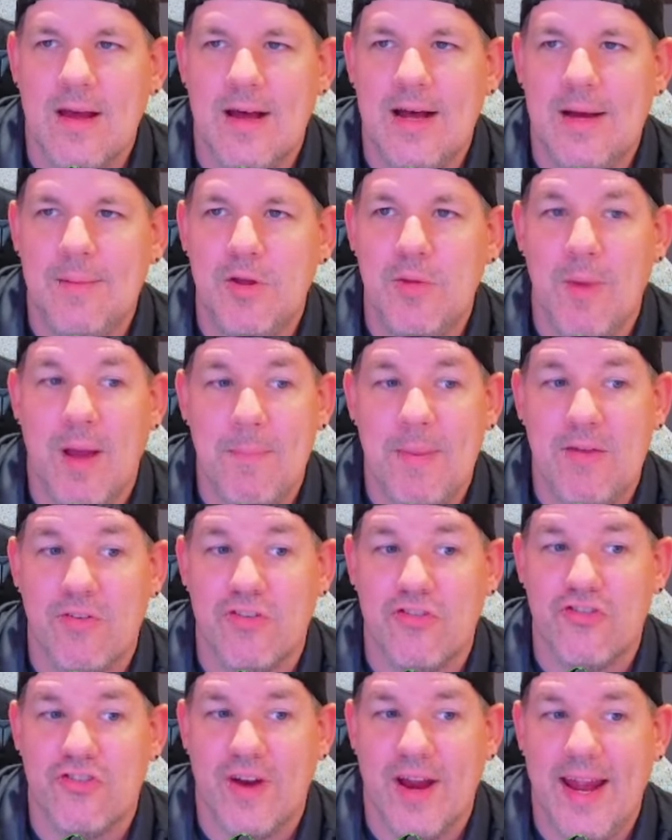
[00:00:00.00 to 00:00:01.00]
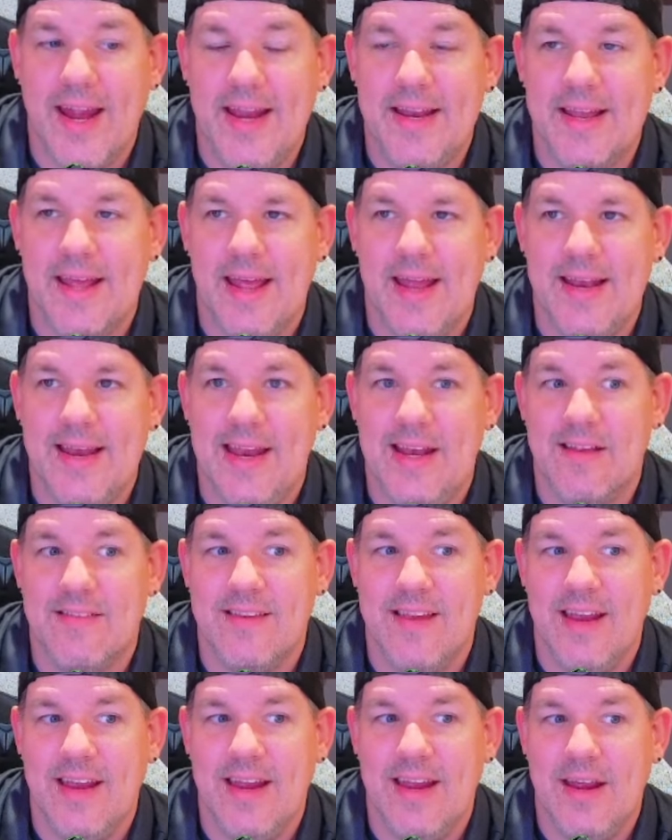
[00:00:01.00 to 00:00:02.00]
You might be restrained and need to
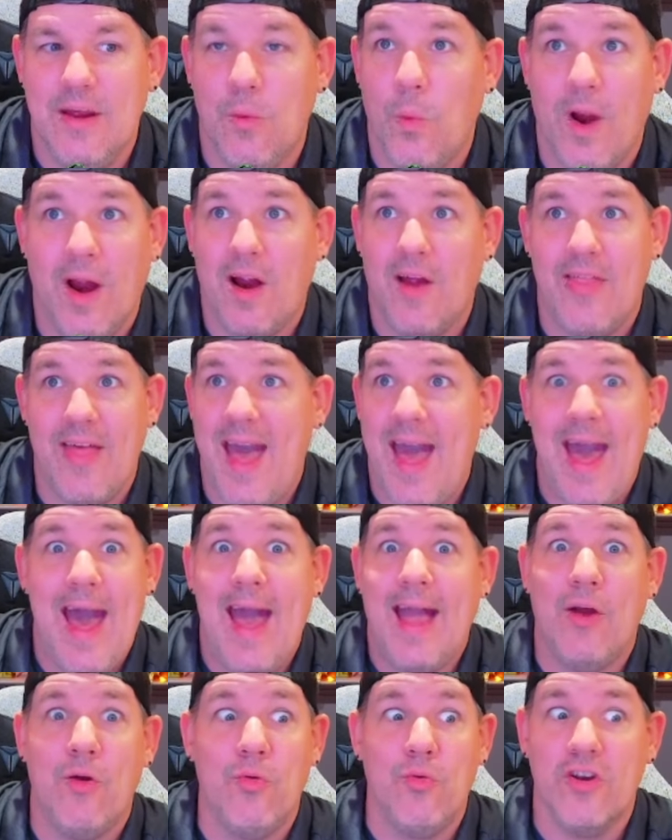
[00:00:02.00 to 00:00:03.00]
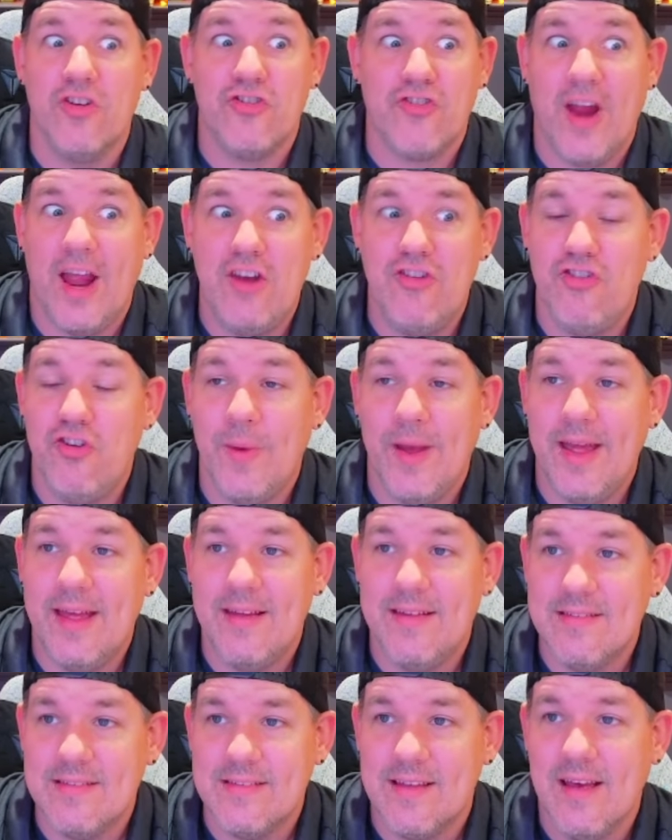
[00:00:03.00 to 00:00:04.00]
see where the hag who restrained you
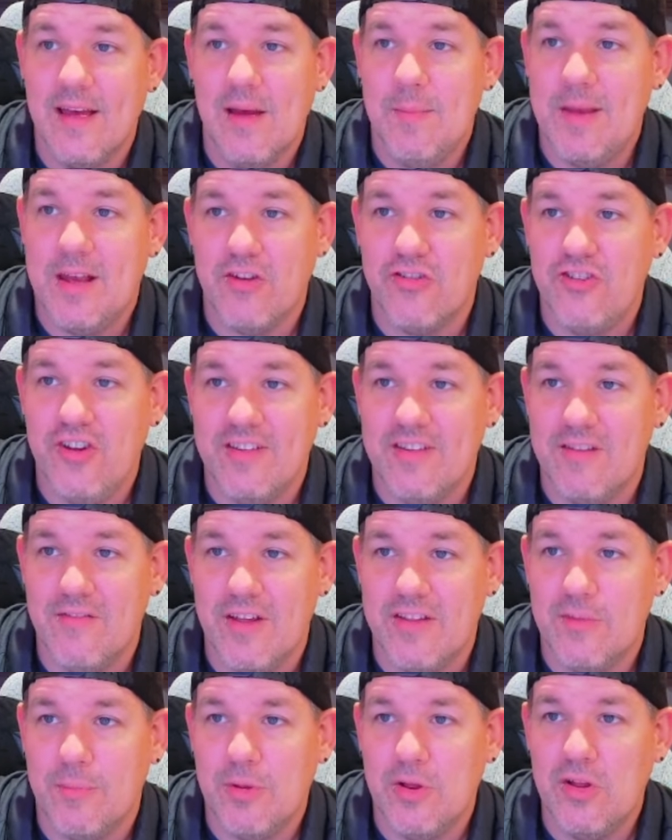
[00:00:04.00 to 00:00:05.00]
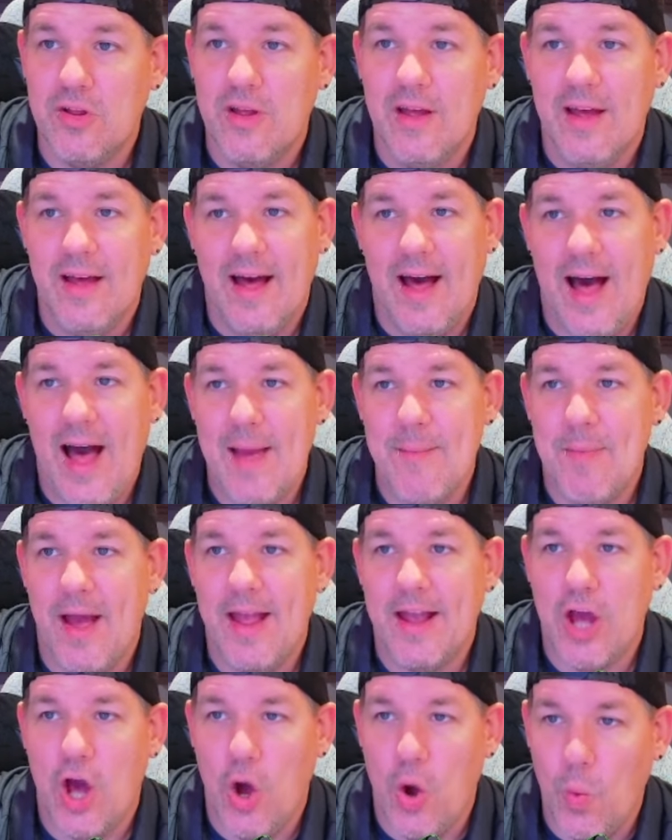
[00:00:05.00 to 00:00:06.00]
is because she's invisible. I
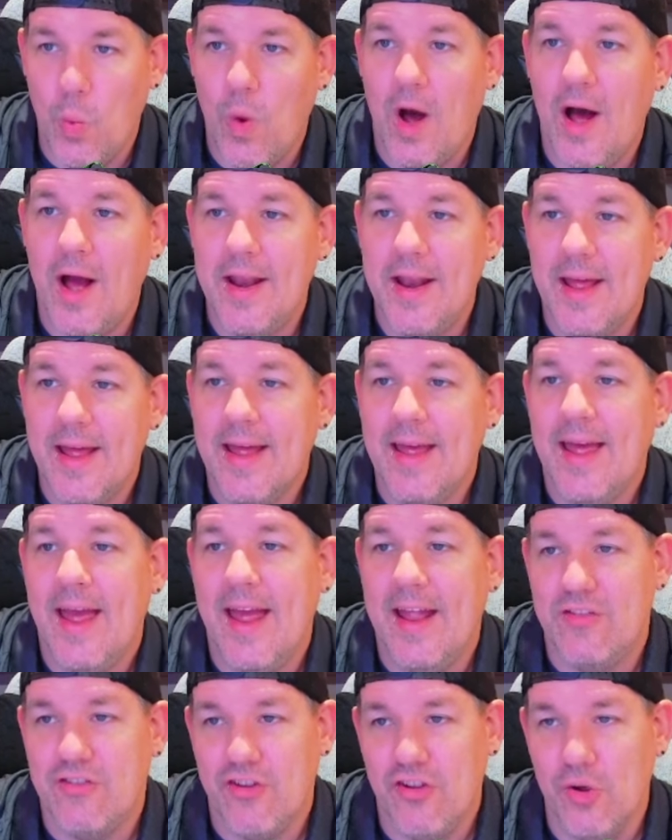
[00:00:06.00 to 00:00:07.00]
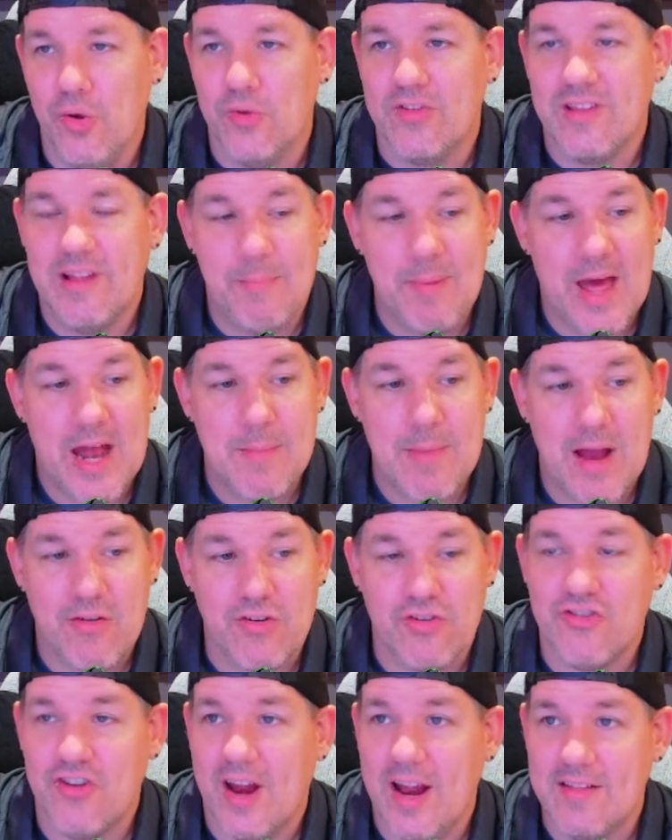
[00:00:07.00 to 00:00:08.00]
might go 1 and 2, slip out of my
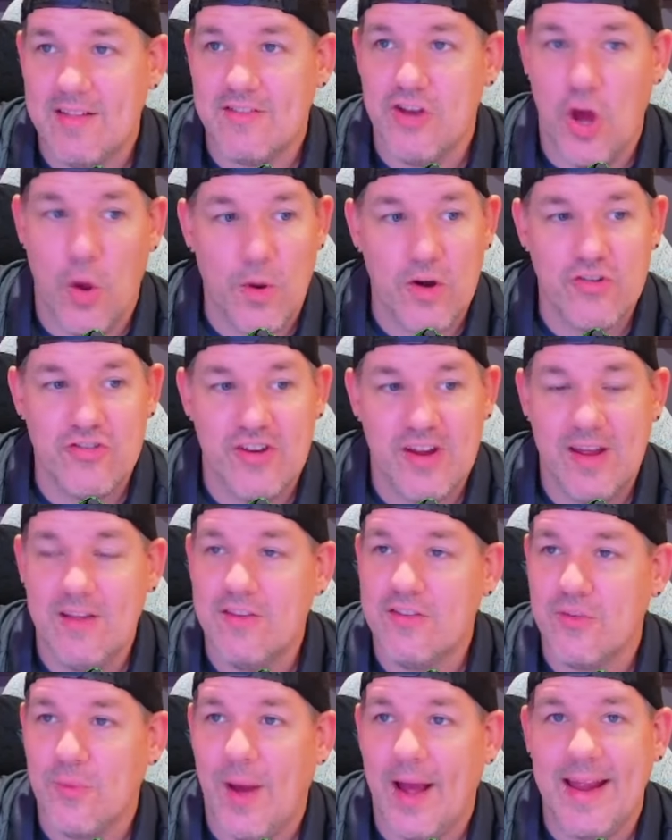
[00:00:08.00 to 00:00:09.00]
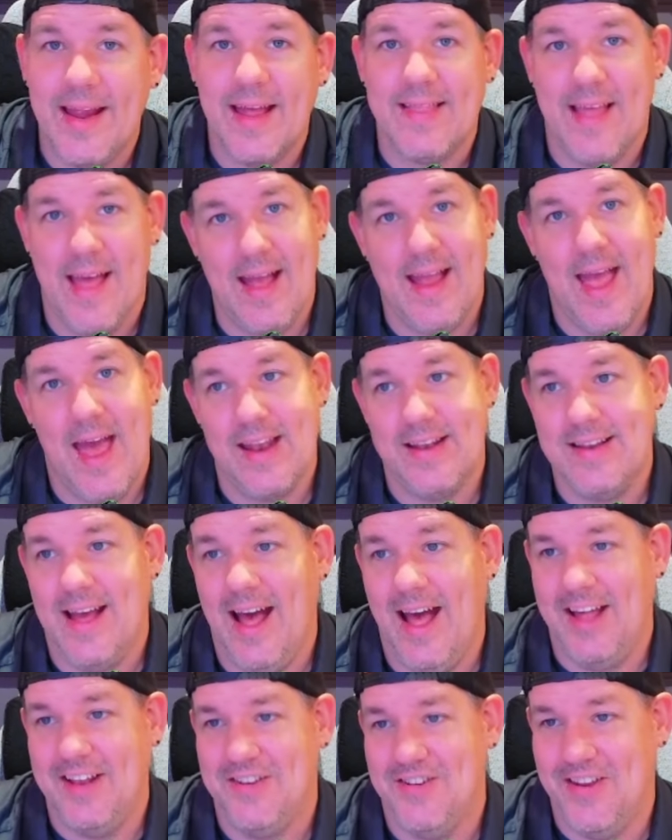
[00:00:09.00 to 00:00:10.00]
restraints, know where she is so I can get the heck out of
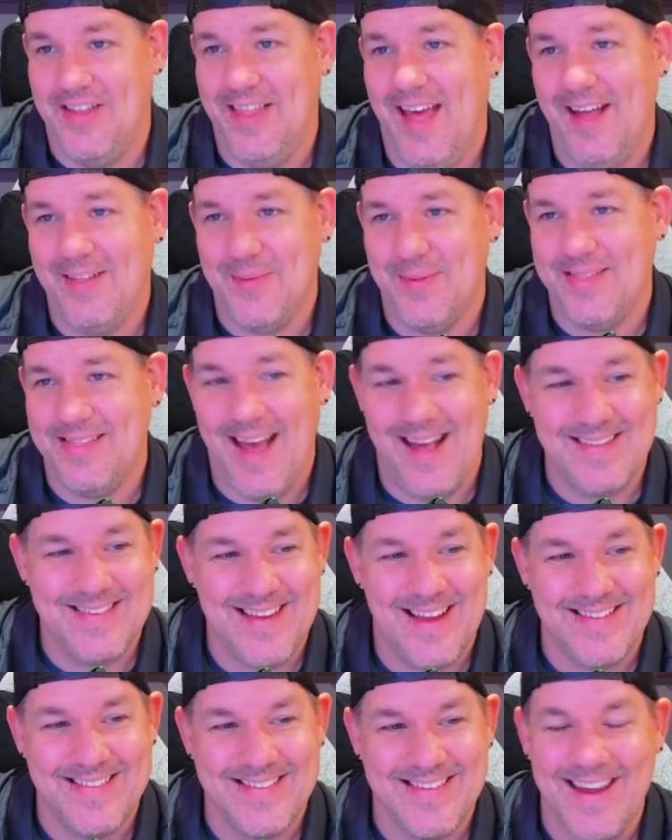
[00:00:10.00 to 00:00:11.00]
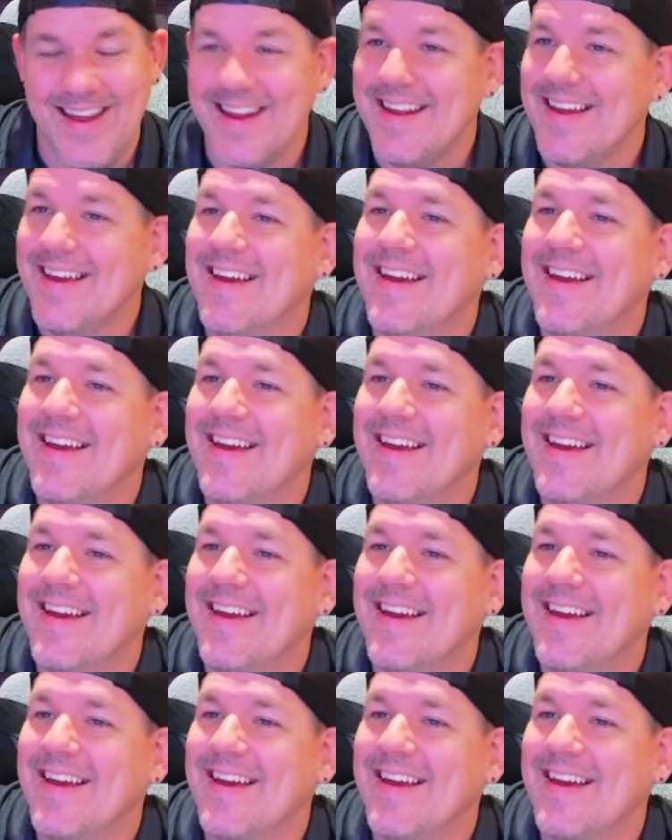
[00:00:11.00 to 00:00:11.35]
Dodge. That's what that sounds like.